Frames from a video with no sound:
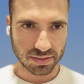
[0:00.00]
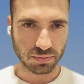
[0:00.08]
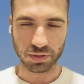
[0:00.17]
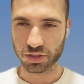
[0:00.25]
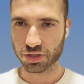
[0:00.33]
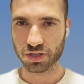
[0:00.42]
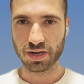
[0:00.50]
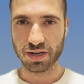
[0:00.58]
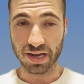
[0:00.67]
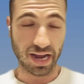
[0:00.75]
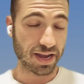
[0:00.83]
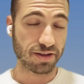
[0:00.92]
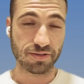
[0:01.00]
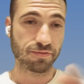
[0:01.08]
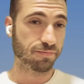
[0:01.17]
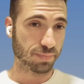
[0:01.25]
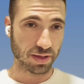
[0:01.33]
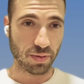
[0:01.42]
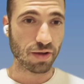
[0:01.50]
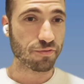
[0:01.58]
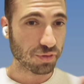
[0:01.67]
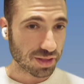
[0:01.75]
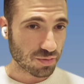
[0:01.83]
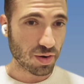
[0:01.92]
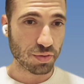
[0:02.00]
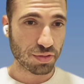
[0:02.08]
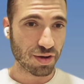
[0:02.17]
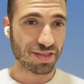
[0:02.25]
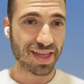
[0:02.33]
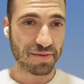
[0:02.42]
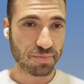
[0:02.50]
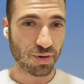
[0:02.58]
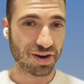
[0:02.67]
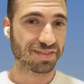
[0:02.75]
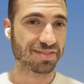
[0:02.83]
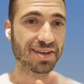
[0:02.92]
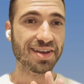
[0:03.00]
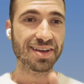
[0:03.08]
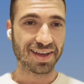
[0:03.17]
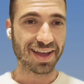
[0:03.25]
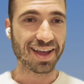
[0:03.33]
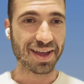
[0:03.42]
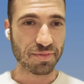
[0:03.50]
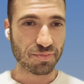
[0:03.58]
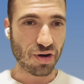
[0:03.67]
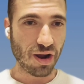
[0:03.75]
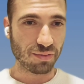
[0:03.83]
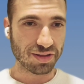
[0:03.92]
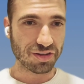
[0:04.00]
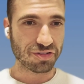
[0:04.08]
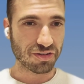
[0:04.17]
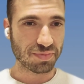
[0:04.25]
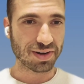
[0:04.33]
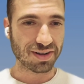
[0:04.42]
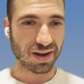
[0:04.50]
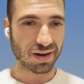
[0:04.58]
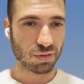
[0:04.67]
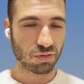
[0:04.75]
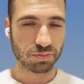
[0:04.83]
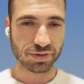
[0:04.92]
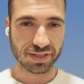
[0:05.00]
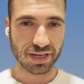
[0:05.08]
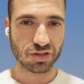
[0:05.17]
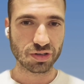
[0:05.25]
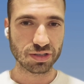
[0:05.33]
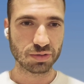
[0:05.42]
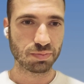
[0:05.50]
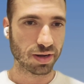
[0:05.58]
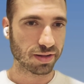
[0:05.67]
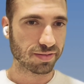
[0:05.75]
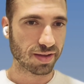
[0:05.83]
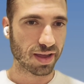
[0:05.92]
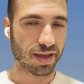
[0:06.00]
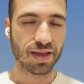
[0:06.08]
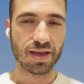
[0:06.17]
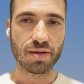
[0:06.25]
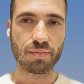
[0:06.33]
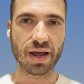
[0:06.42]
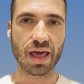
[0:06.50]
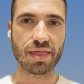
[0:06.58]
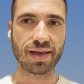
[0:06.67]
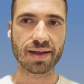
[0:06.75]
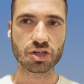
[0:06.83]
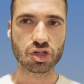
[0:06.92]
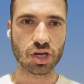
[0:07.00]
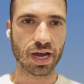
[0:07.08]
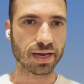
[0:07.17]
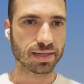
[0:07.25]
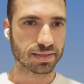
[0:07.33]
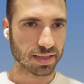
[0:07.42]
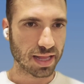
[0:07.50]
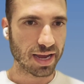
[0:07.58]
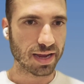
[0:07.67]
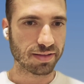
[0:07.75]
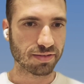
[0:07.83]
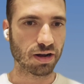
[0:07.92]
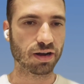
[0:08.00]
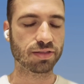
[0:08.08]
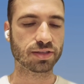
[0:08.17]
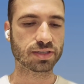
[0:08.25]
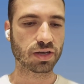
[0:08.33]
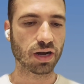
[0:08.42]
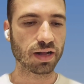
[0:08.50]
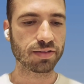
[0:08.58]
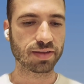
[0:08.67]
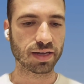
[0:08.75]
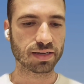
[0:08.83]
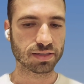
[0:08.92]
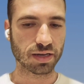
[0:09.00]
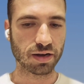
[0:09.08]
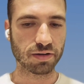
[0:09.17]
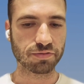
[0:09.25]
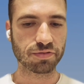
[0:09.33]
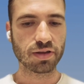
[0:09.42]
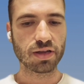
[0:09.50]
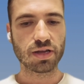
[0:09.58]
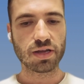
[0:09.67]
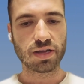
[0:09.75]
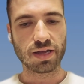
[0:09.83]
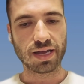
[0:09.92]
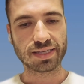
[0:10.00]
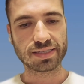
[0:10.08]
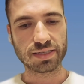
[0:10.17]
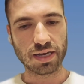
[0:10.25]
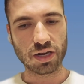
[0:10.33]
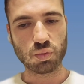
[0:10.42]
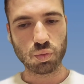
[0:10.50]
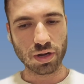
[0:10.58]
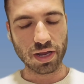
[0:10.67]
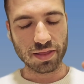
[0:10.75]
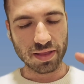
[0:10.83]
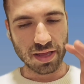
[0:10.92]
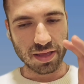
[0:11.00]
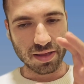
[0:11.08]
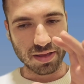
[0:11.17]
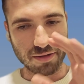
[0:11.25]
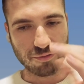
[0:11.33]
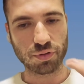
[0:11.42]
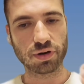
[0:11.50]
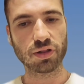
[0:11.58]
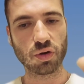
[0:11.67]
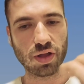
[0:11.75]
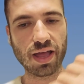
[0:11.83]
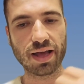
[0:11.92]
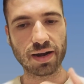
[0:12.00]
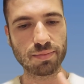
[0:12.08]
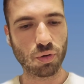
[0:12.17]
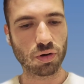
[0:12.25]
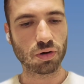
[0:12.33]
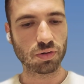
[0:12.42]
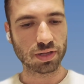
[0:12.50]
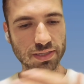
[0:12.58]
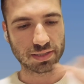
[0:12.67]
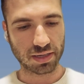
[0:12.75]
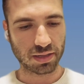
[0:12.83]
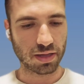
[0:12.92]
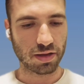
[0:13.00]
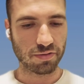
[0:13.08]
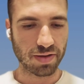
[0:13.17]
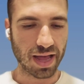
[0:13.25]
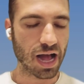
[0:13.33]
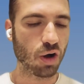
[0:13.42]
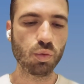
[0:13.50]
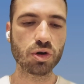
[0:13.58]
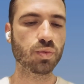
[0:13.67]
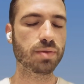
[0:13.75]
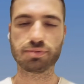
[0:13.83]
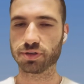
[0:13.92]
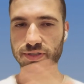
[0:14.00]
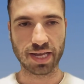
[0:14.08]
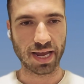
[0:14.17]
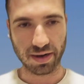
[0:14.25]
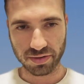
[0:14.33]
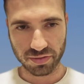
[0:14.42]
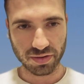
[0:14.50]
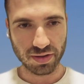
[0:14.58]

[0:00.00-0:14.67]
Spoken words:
which by the way, I fully agree with you on that point. Probably should have been caught through procedures, but I think it shines light on this context of in if we're looking at it more holistically of how would we protect